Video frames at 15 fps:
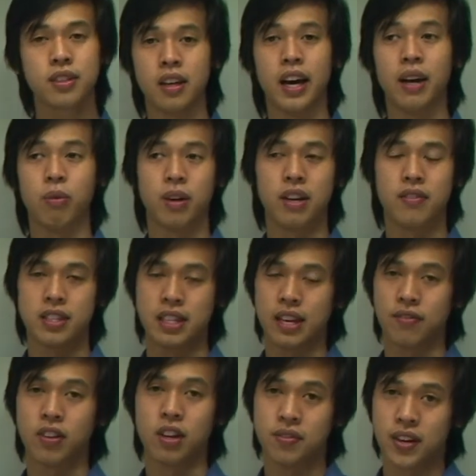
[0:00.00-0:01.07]
and whatever's left
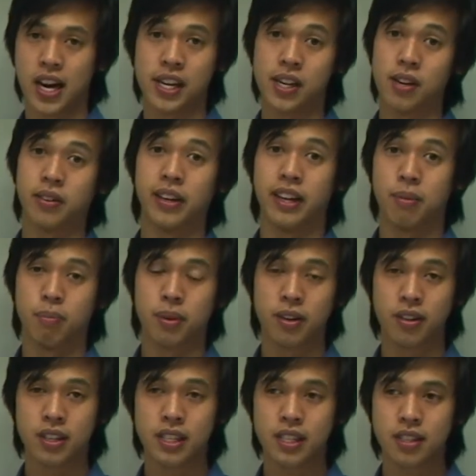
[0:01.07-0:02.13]
over I know are
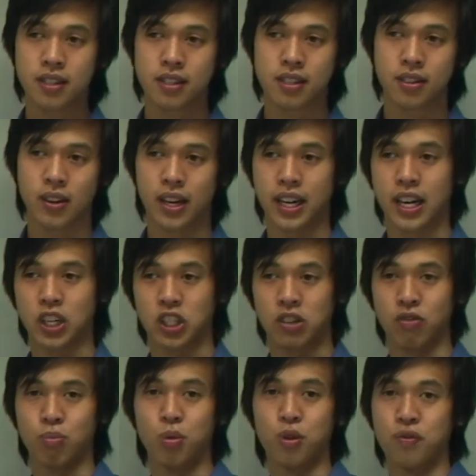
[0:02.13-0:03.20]
impurities, so I can actually
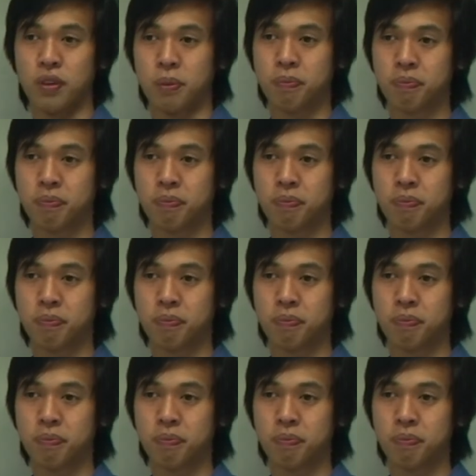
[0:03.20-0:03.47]
remove them.